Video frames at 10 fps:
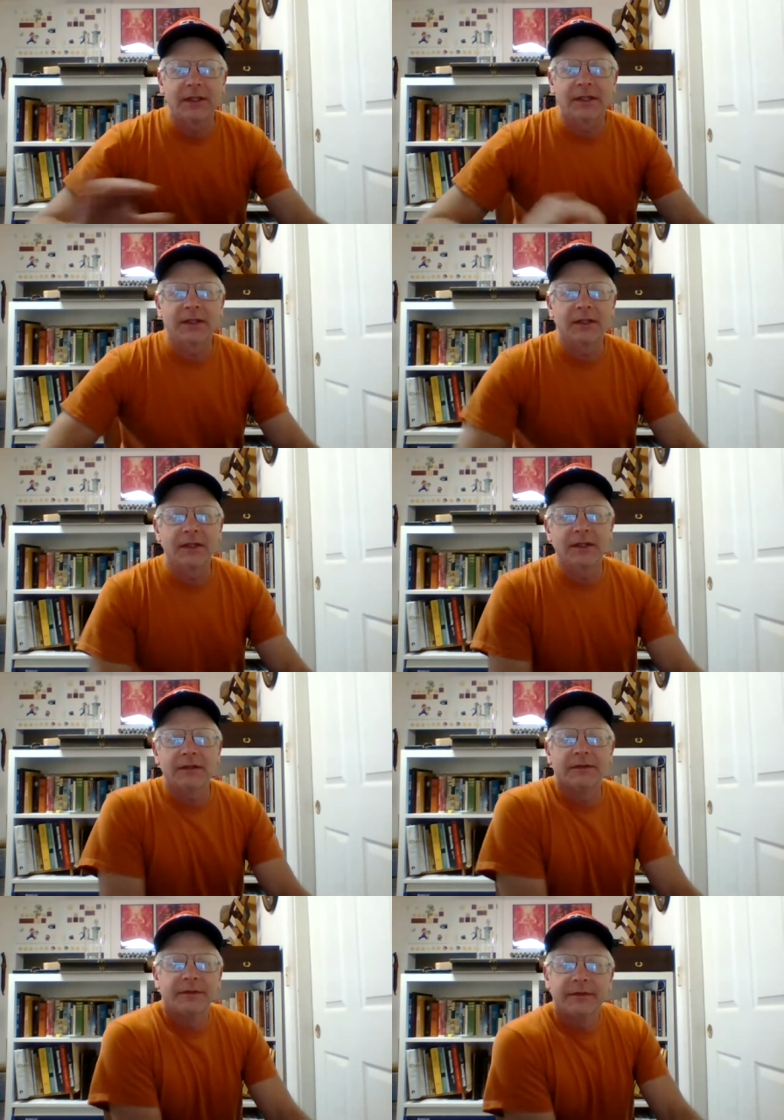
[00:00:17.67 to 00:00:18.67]
and uh,
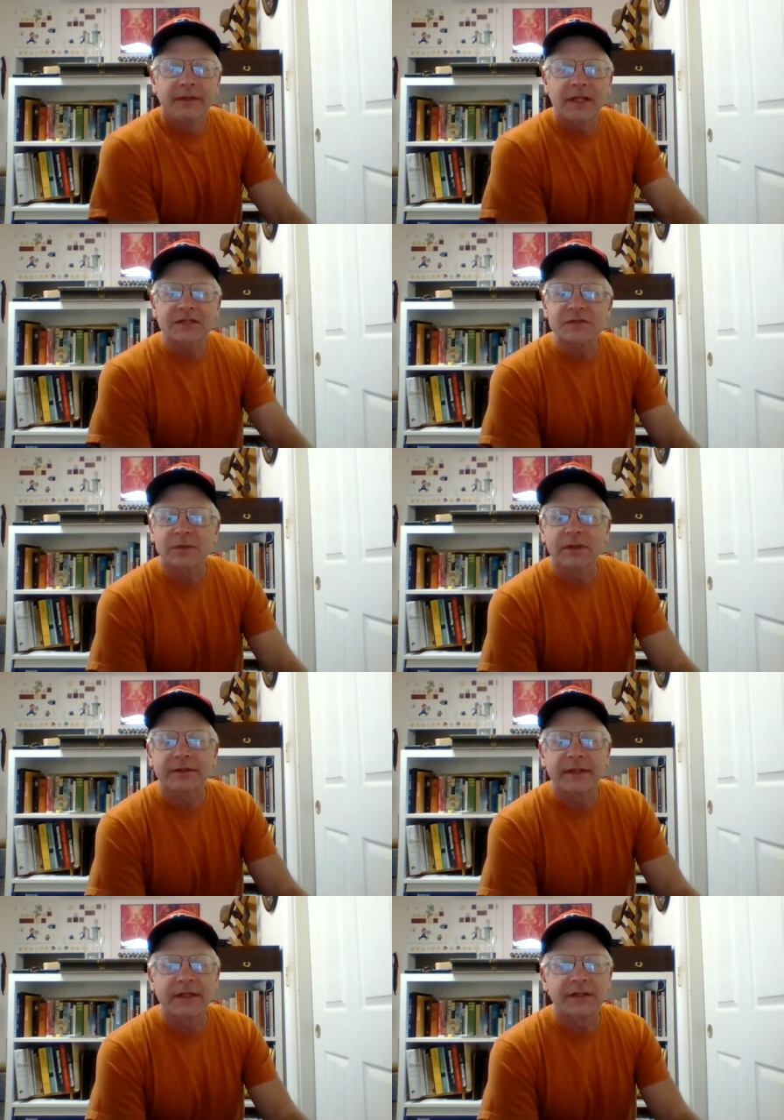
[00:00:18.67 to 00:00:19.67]
that sort of
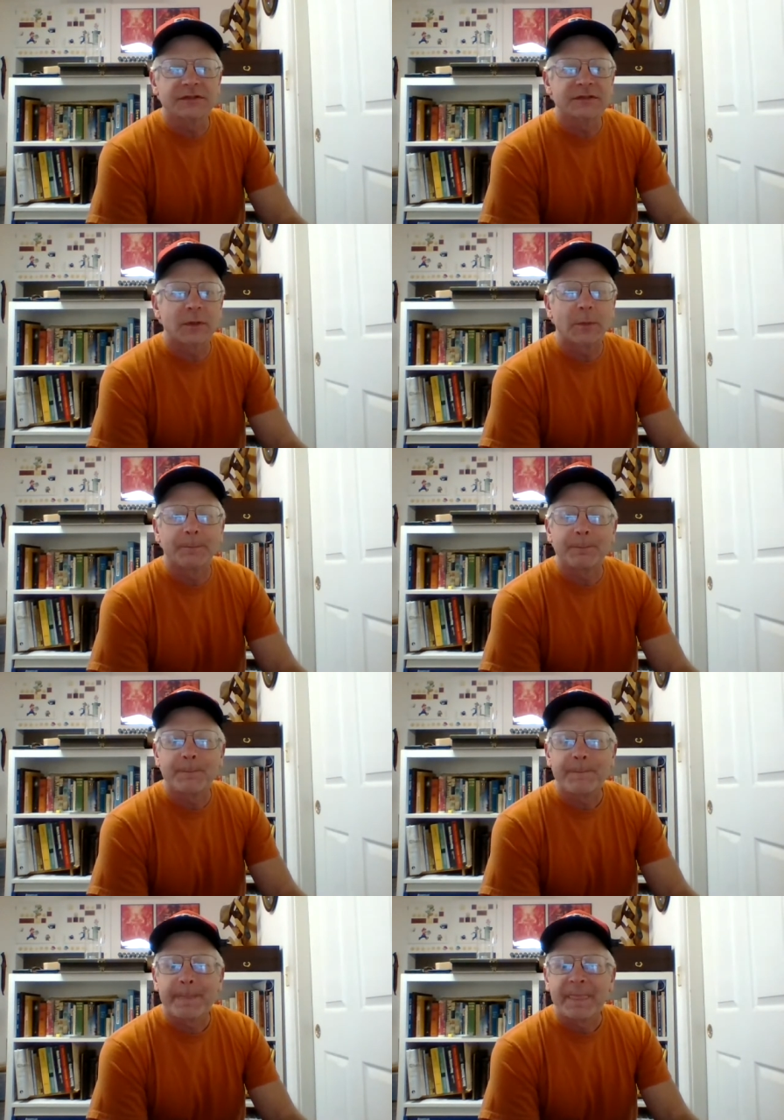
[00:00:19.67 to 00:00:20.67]
thing. So,
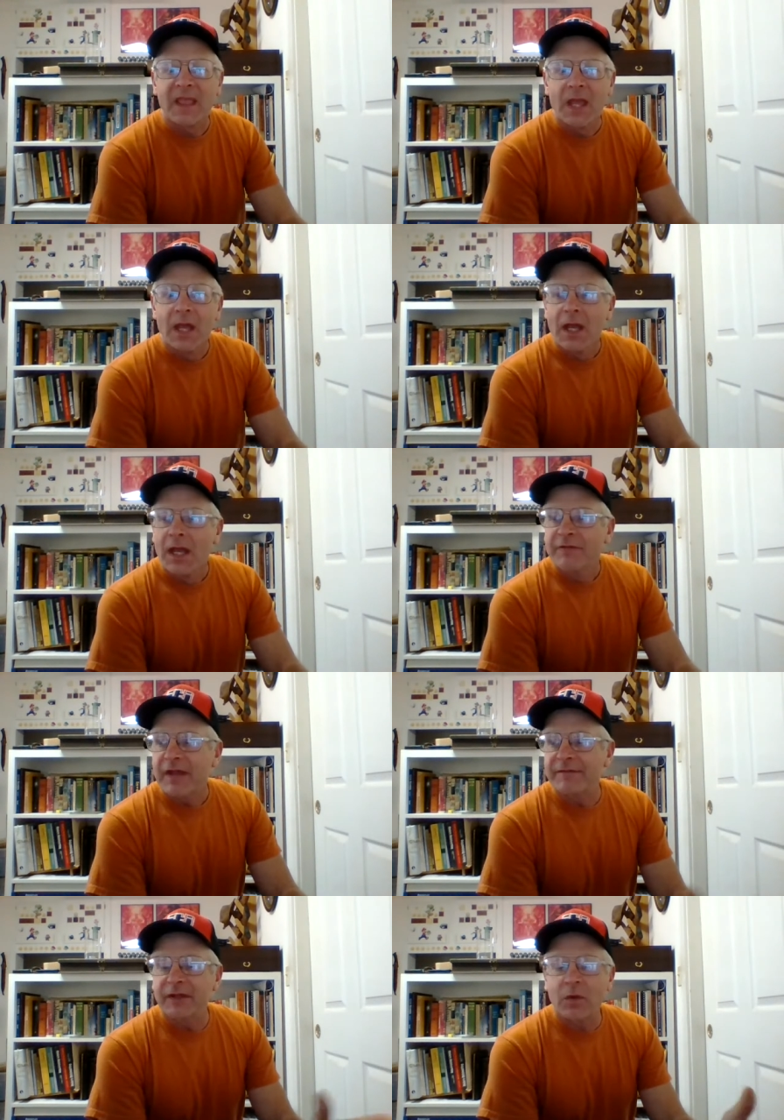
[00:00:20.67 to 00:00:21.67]
if
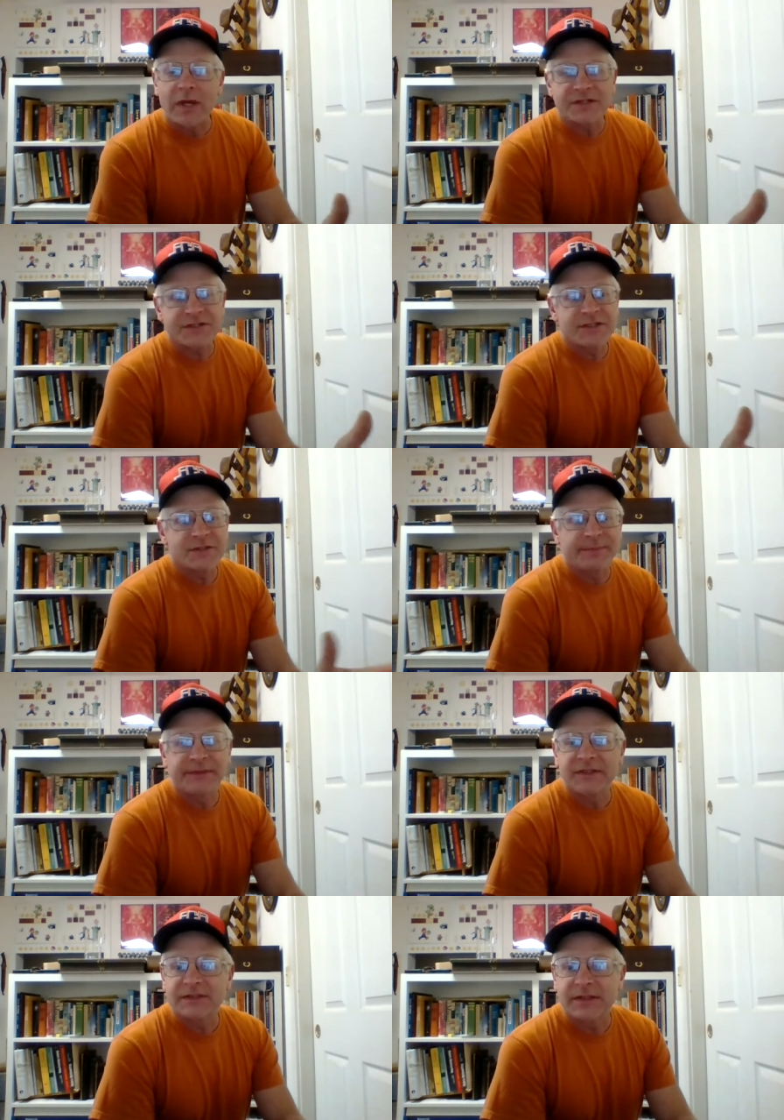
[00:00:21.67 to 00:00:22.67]
you have any questions,
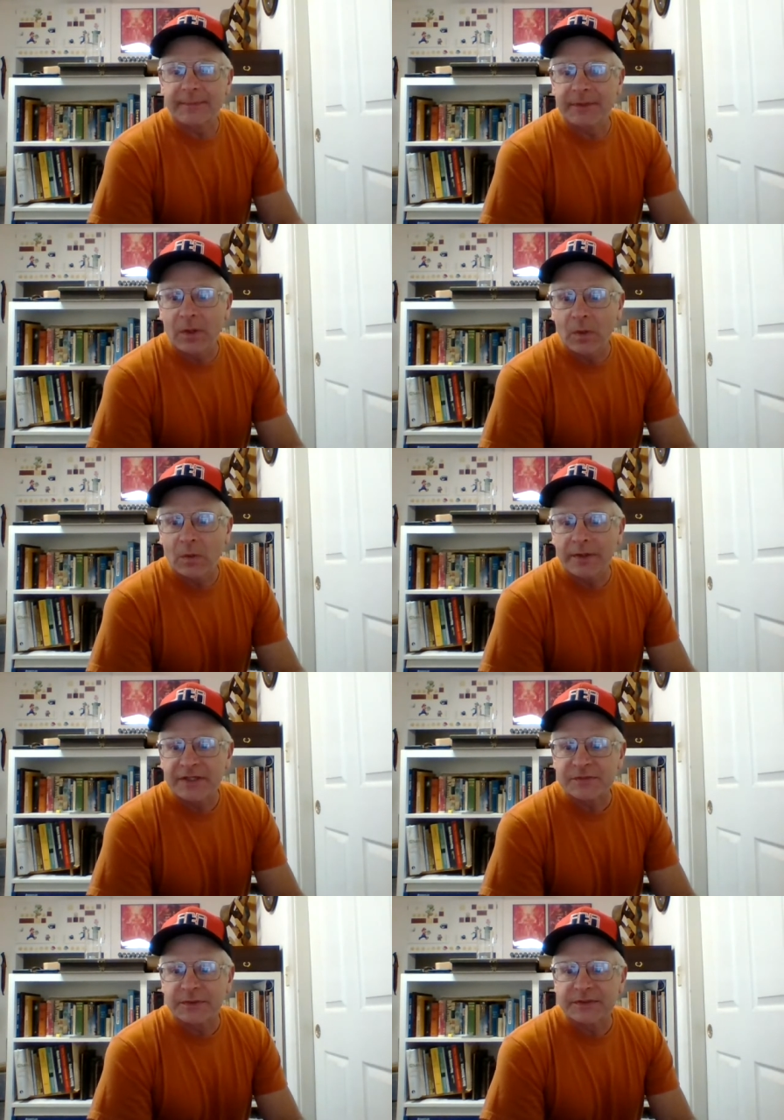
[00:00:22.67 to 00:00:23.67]
please let me know.
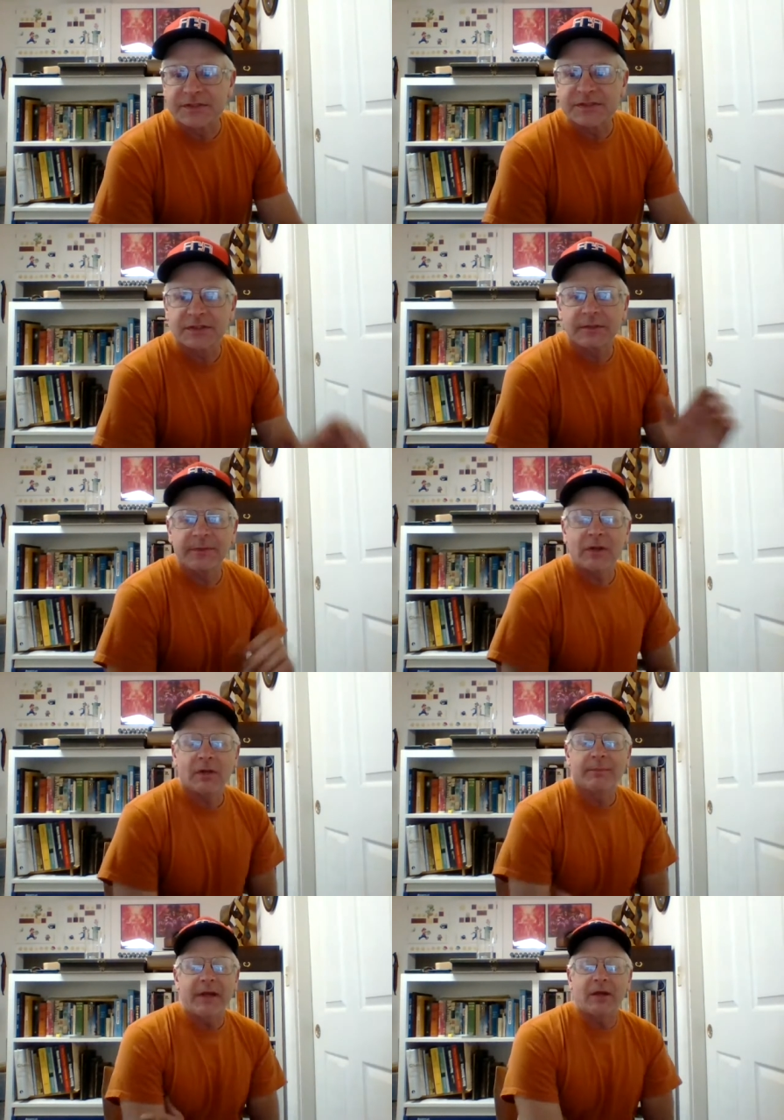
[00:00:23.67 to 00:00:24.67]
That's what this is going to be
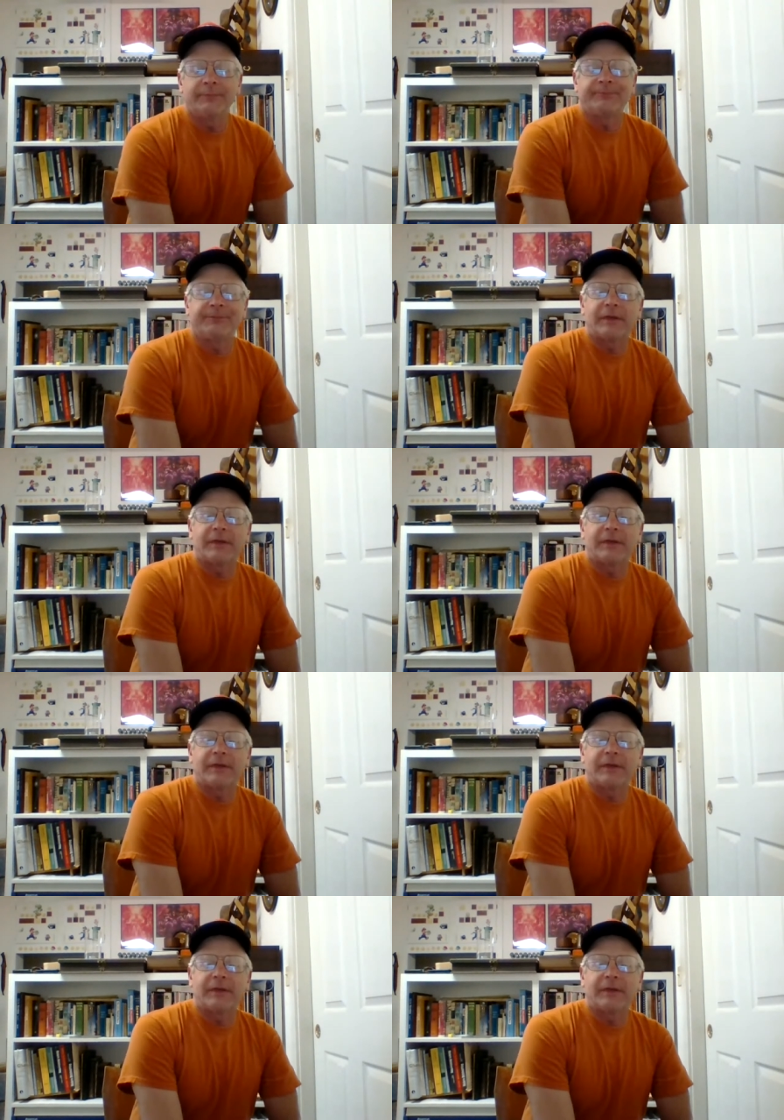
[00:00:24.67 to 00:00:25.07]
all about.